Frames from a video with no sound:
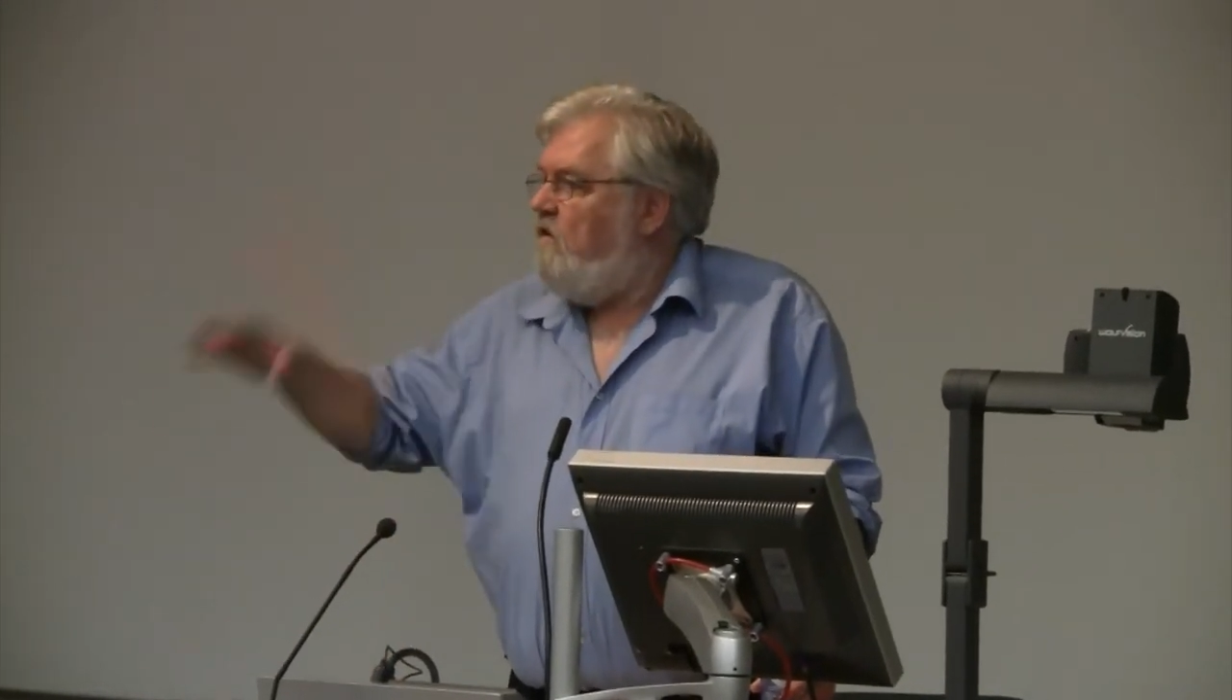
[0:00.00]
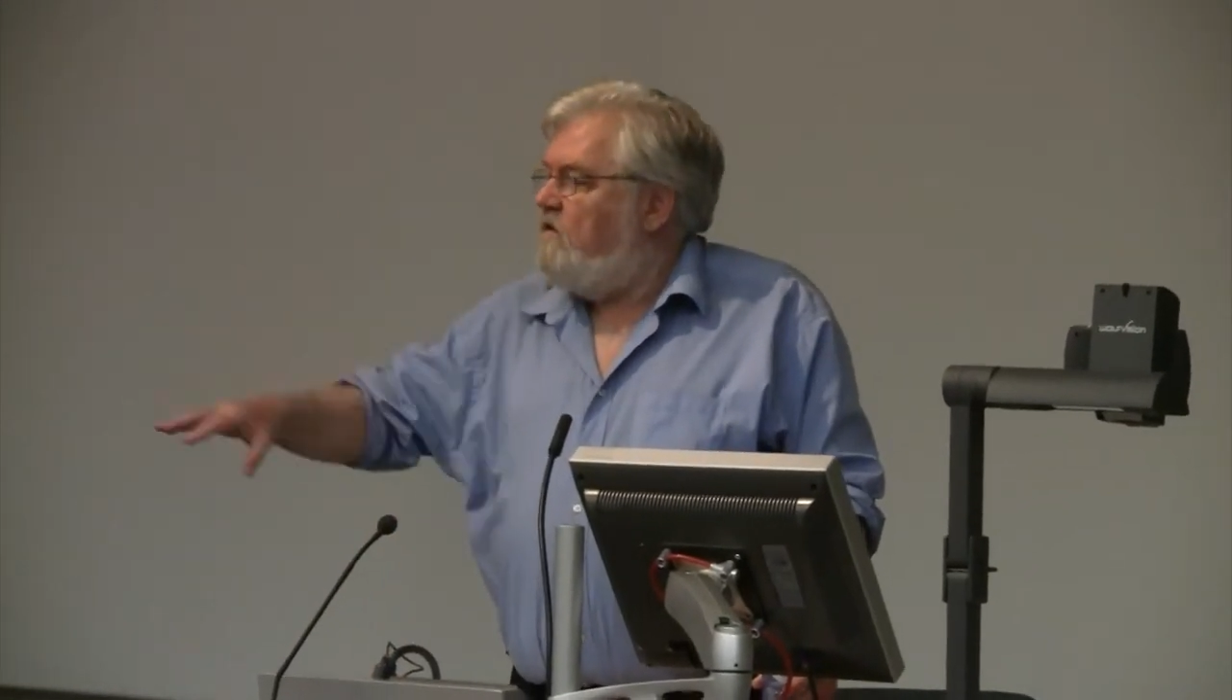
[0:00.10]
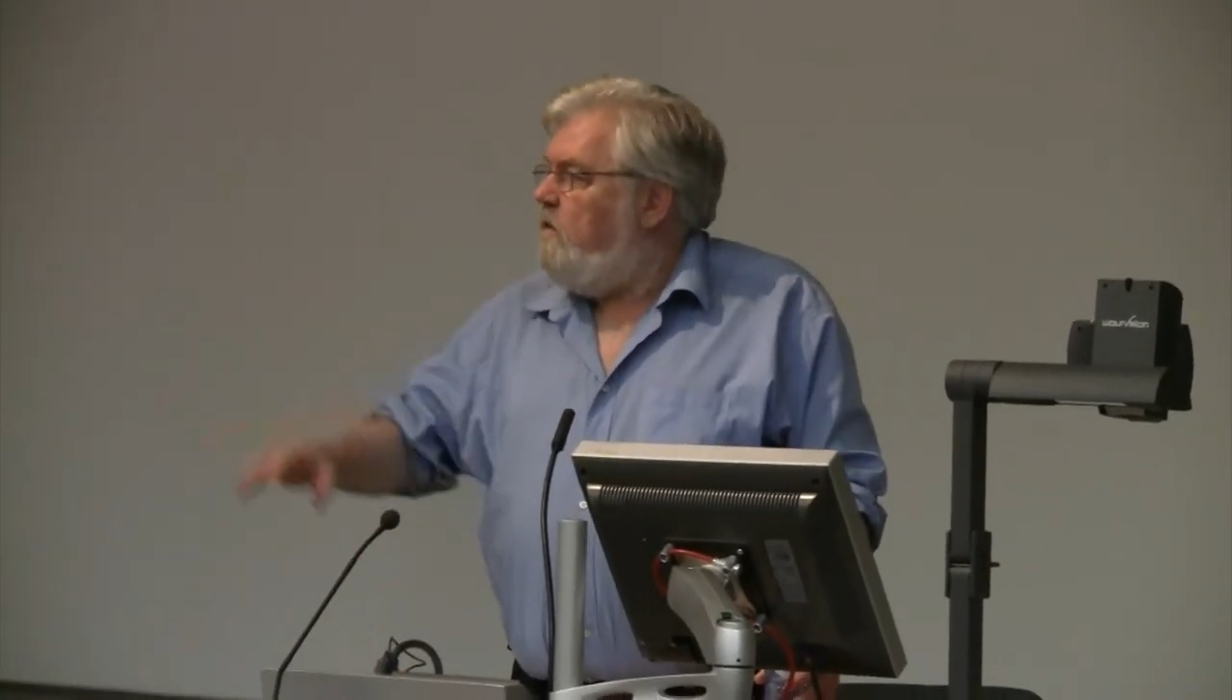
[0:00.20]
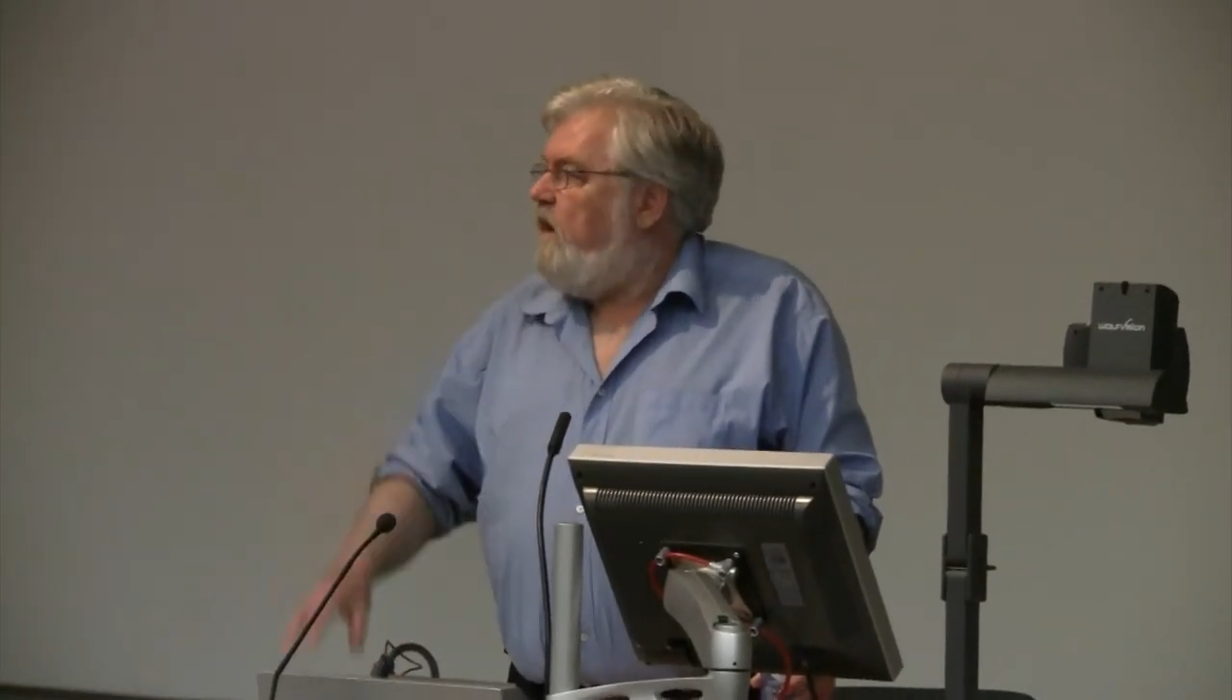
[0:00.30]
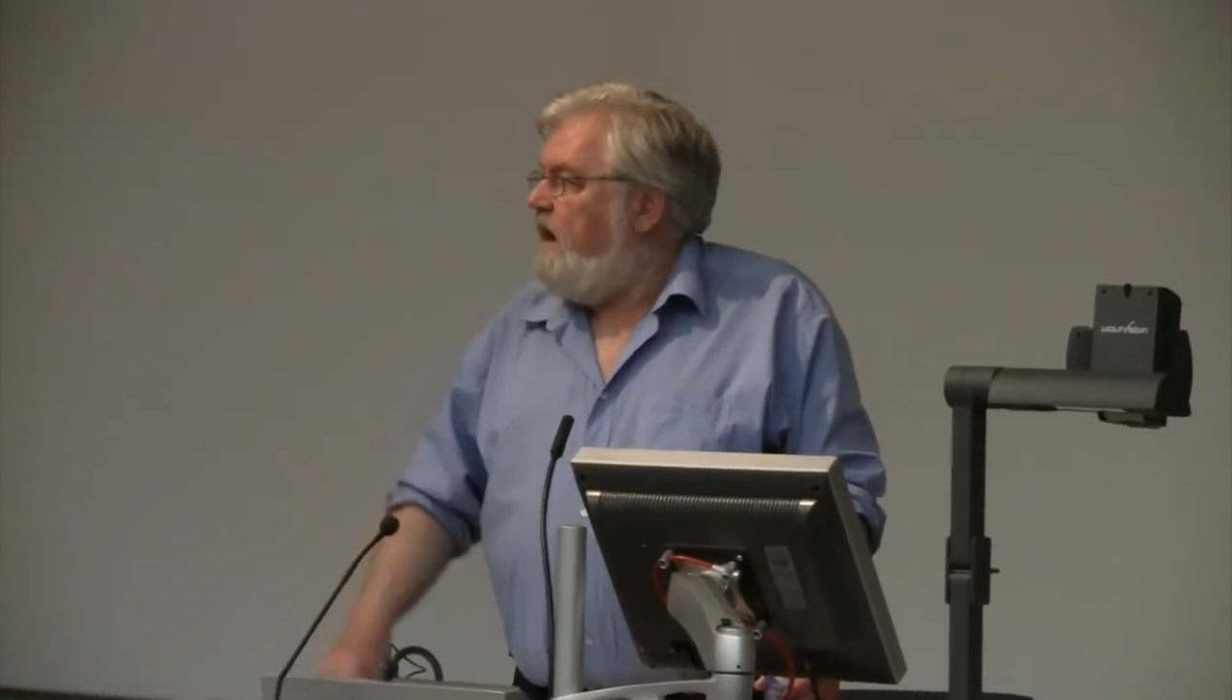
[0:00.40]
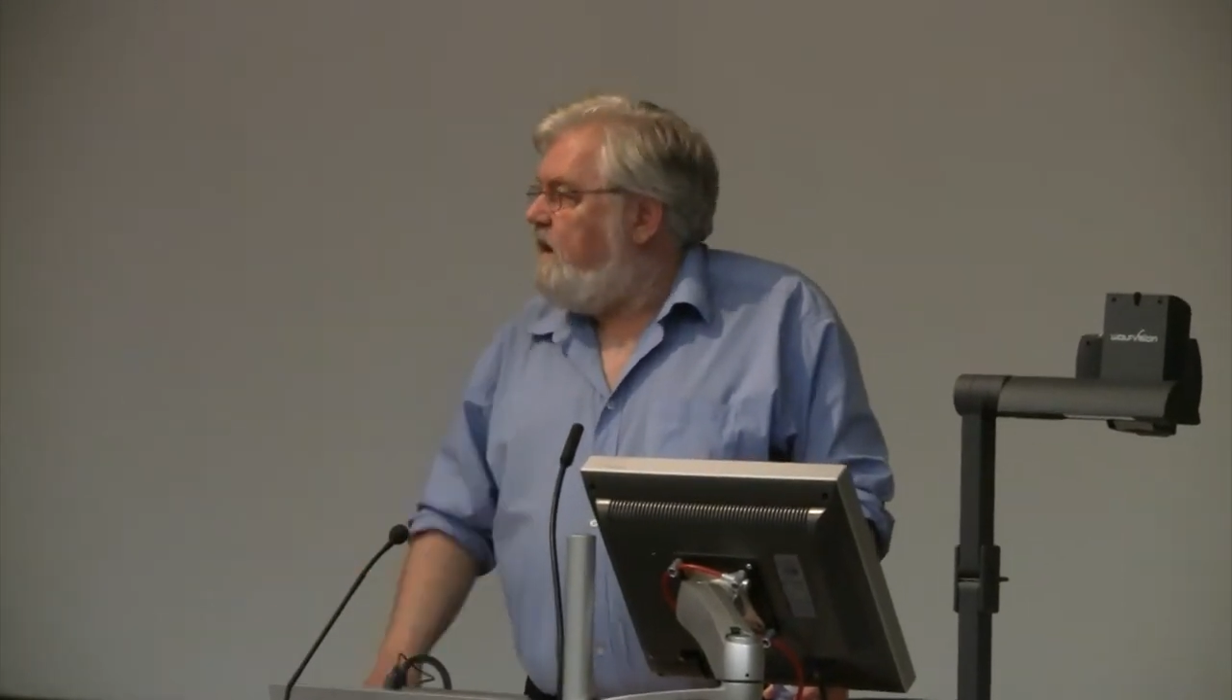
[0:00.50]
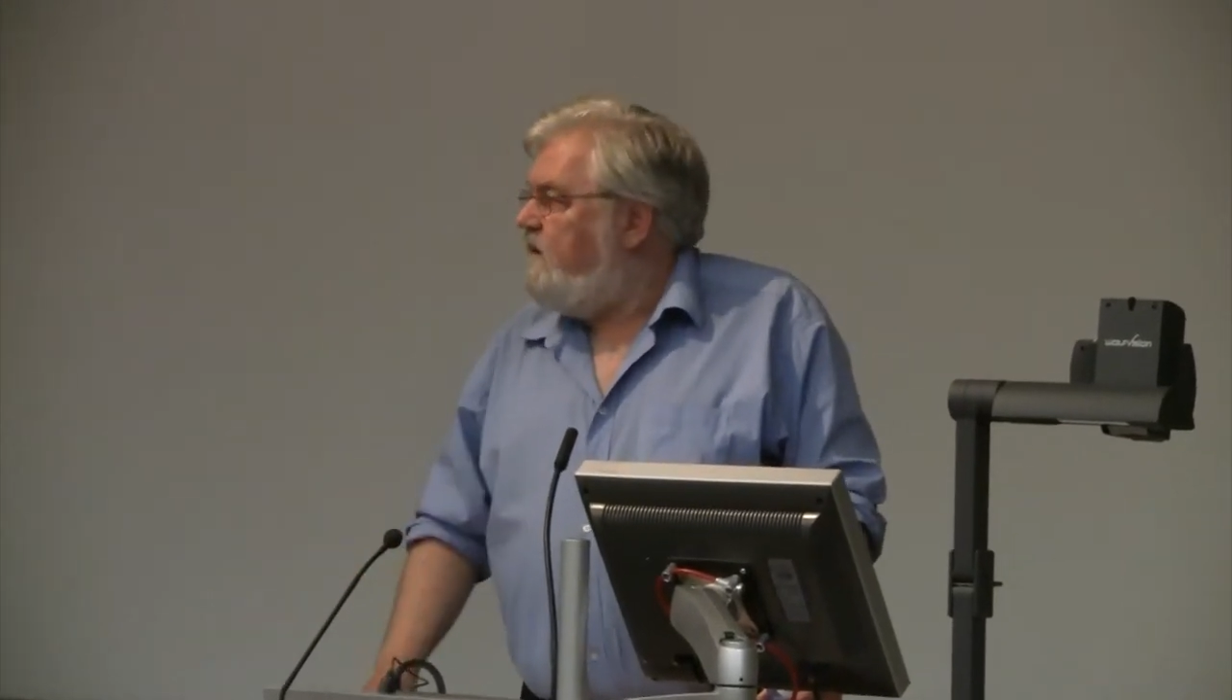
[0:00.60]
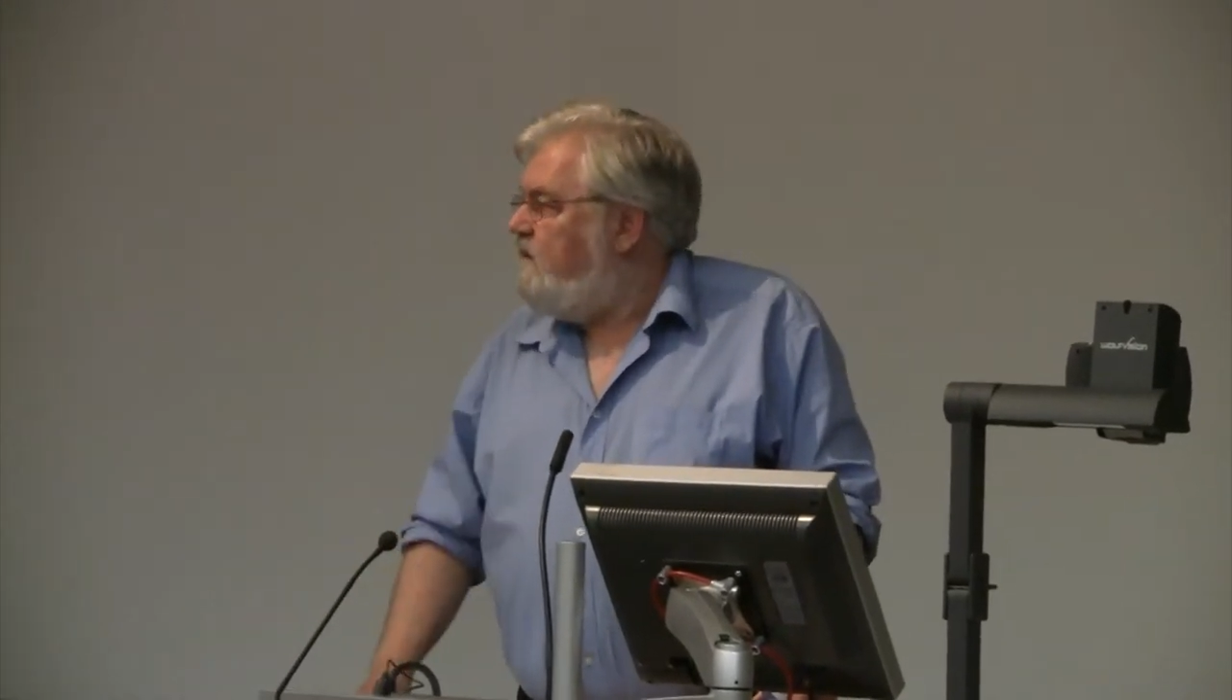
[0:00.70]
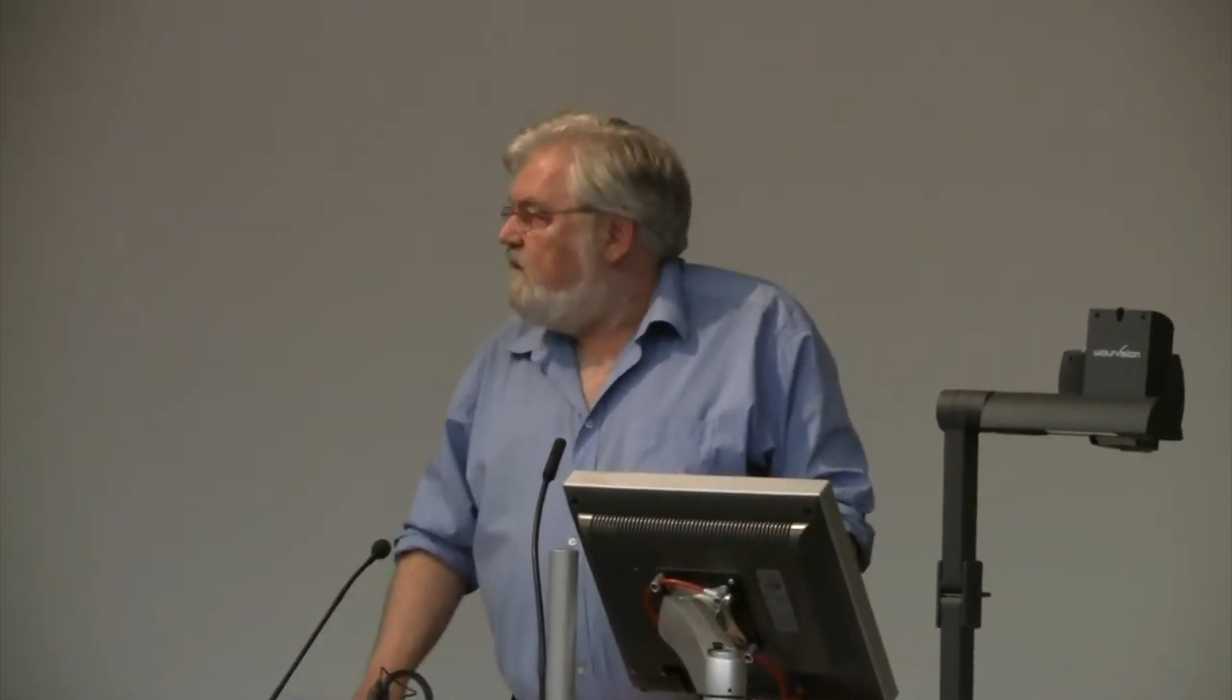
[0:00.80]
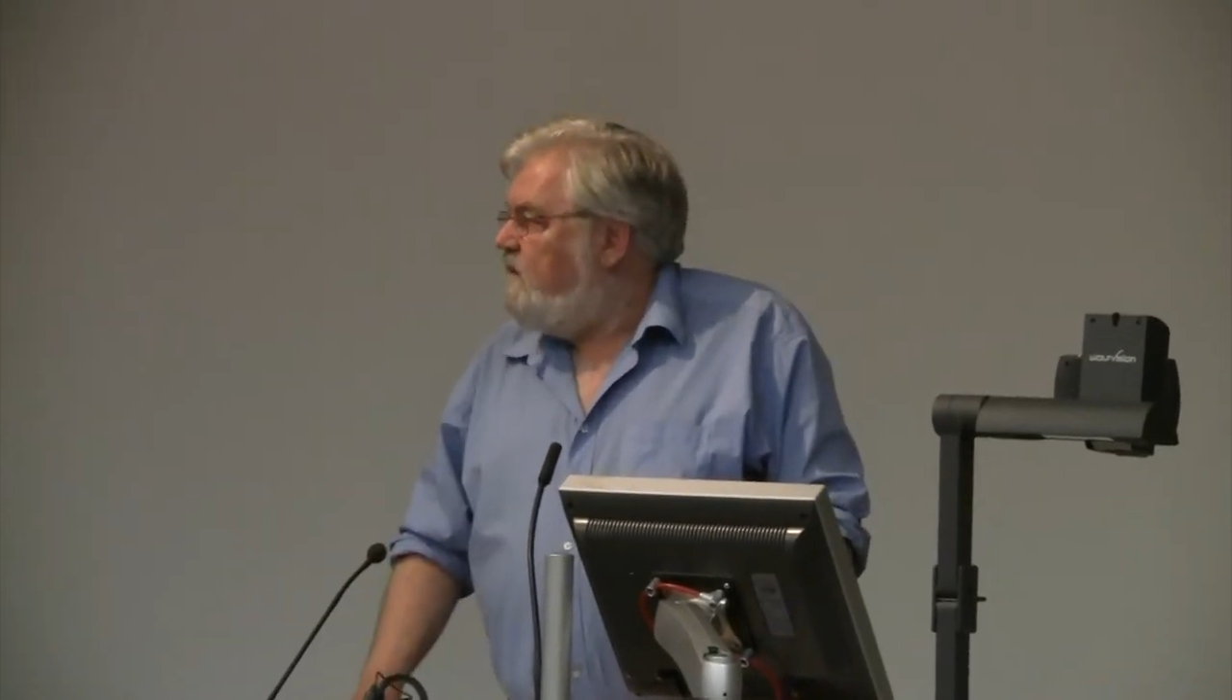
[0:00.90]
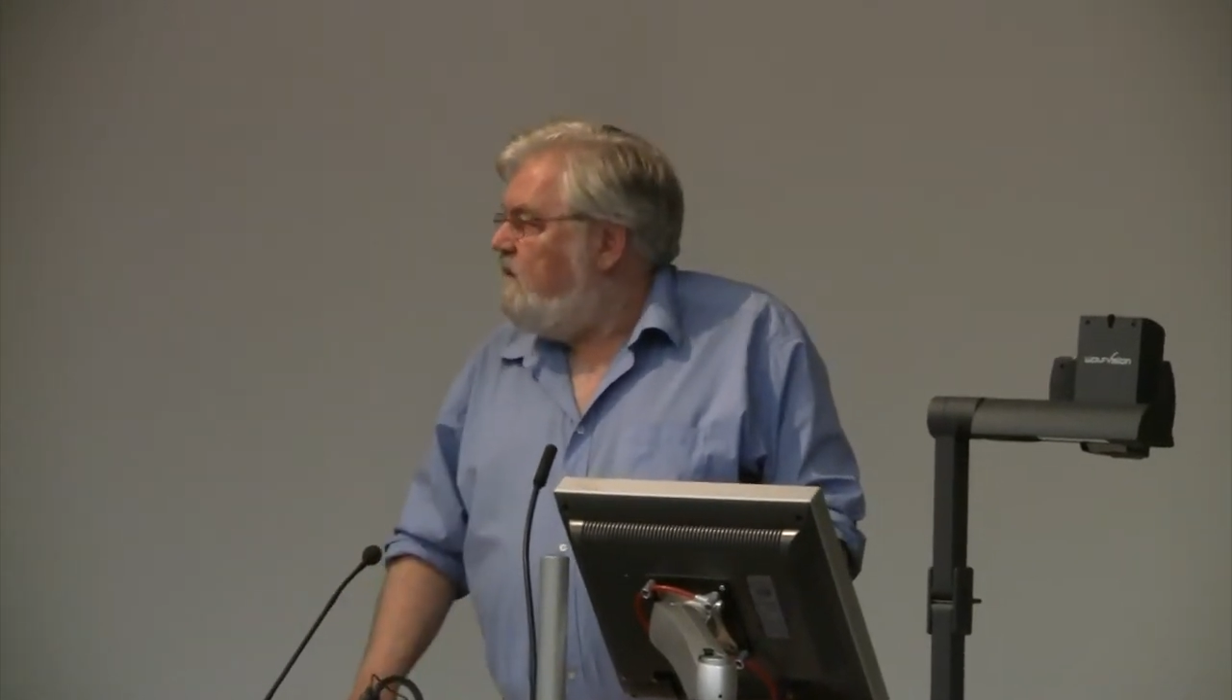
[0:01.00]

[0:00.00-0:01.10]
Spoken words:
all the way,